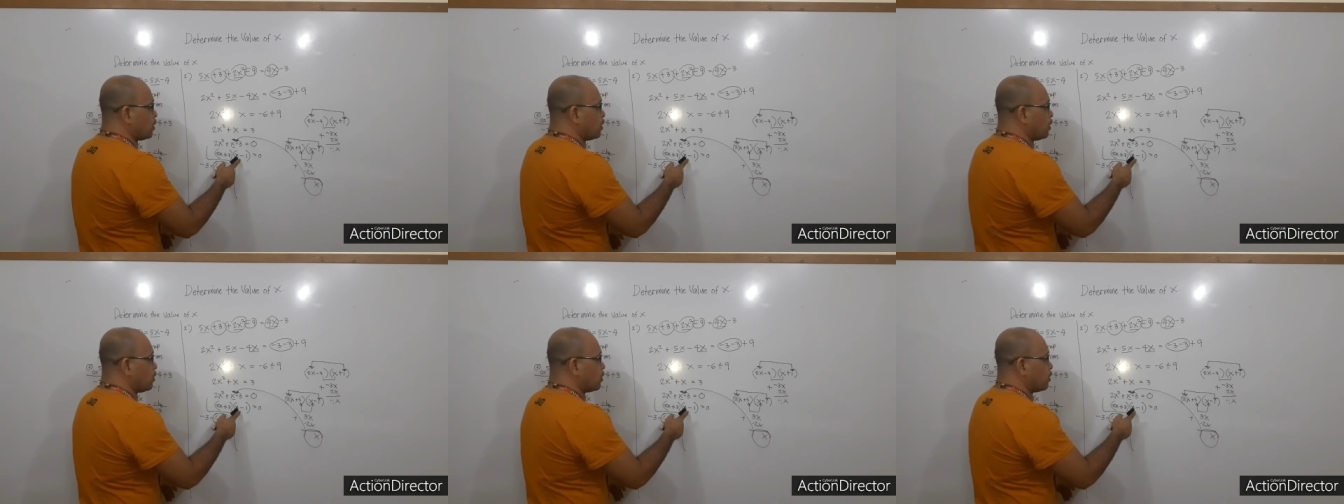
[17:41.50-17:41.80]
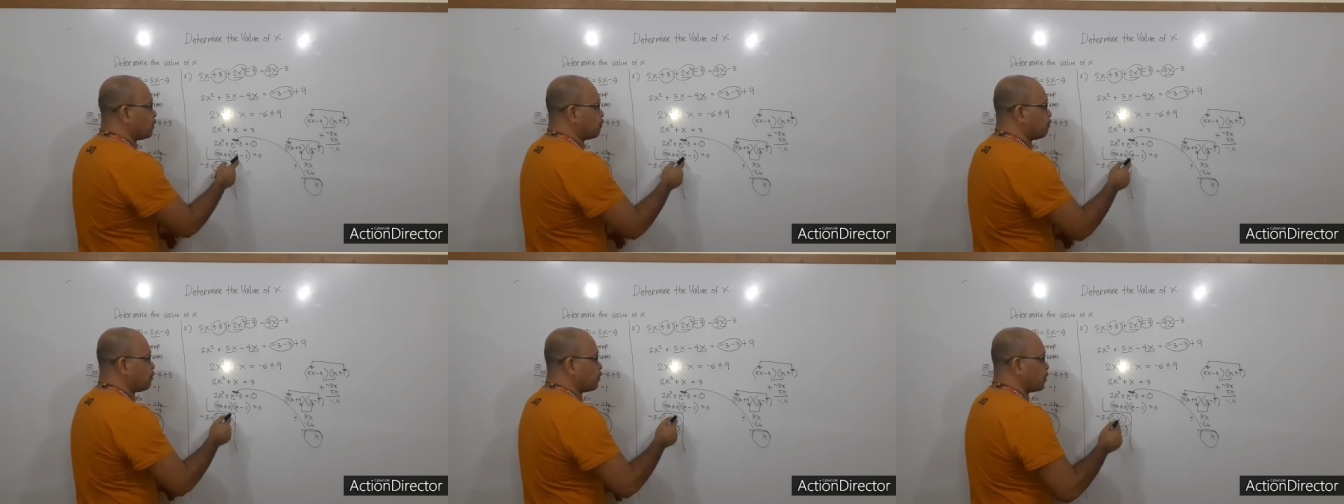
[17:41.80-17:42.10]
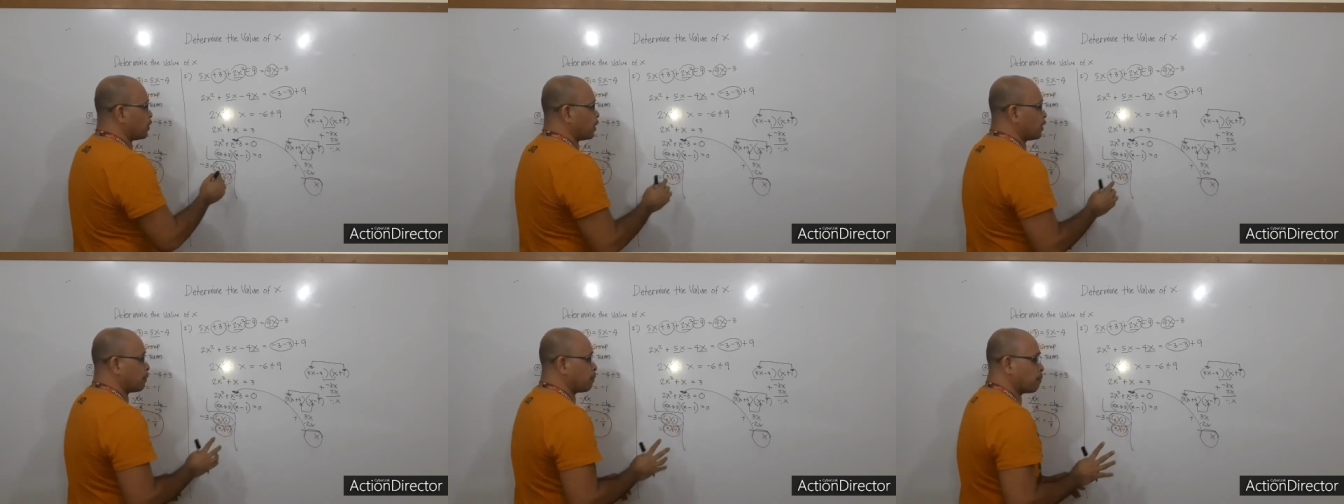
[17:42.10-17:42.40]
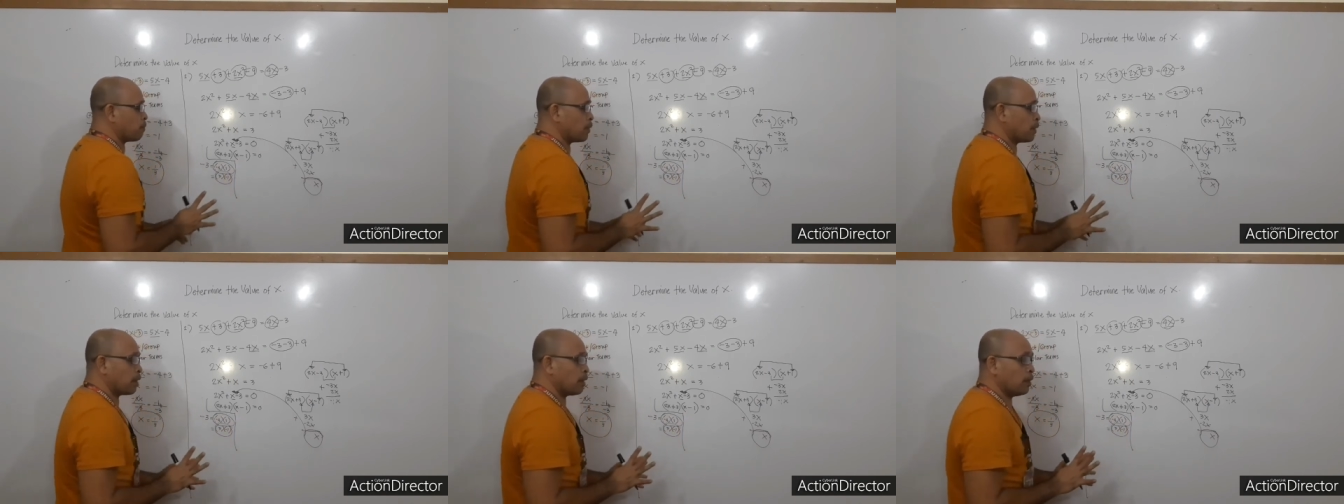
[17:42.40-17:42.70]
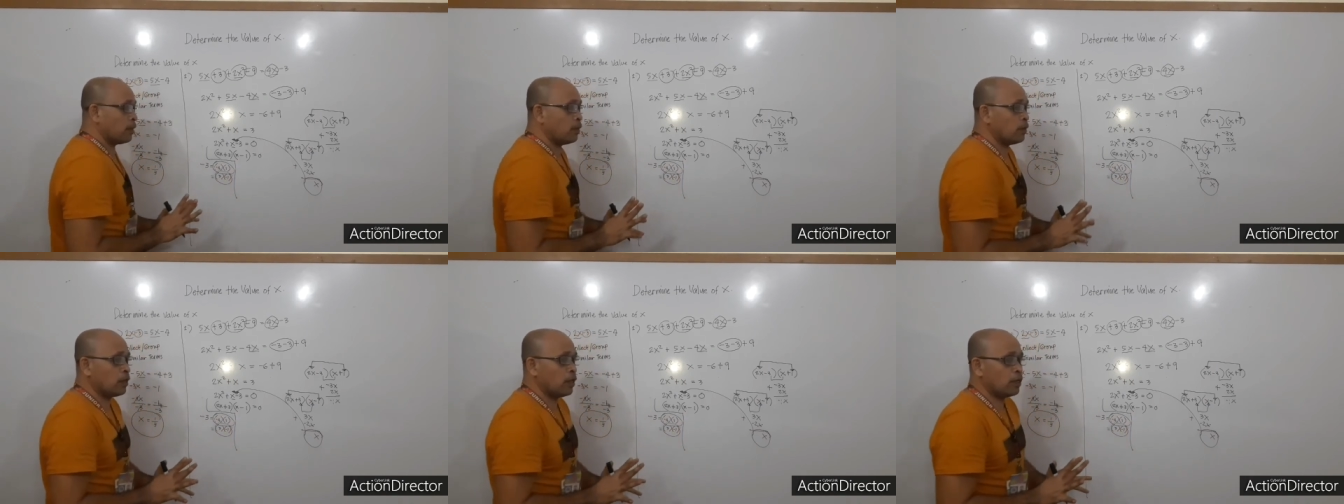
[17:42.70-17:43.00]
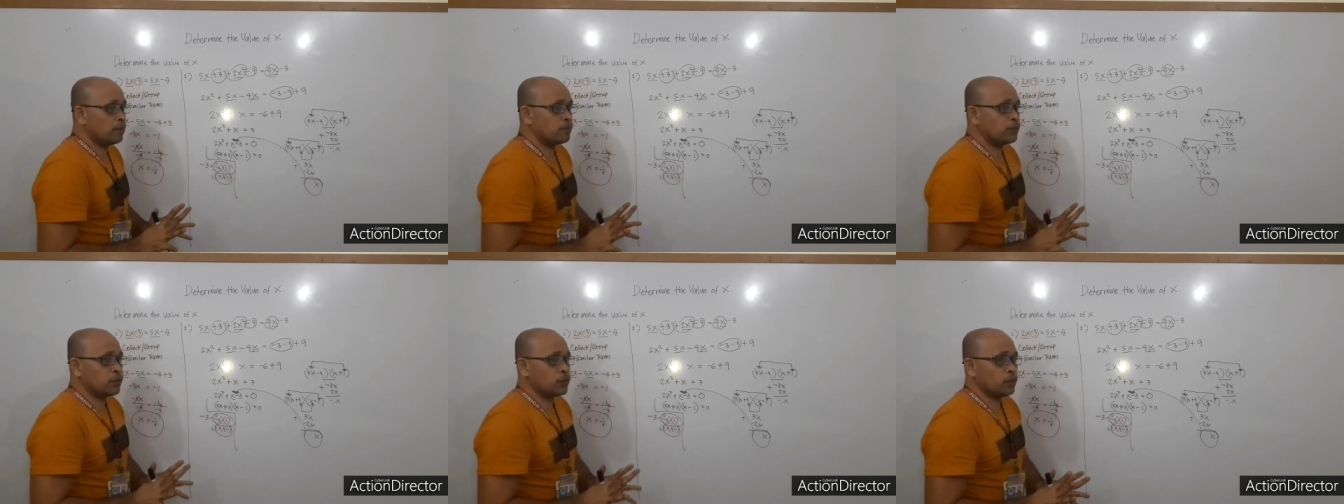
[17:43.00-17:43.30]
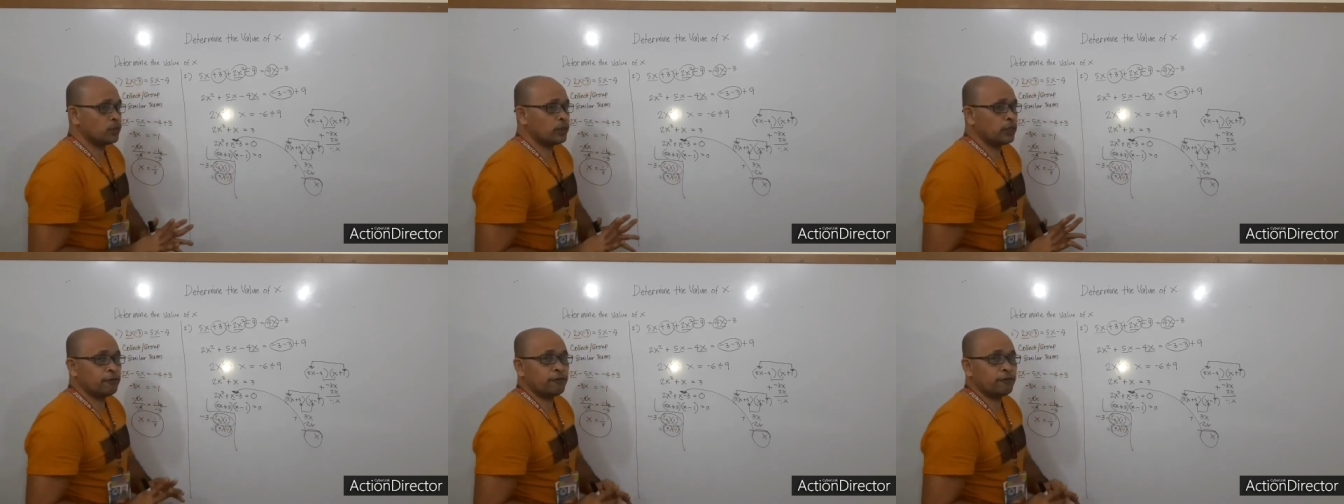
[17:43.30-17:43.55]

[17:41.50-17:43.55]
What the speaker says: here, therefore, you have two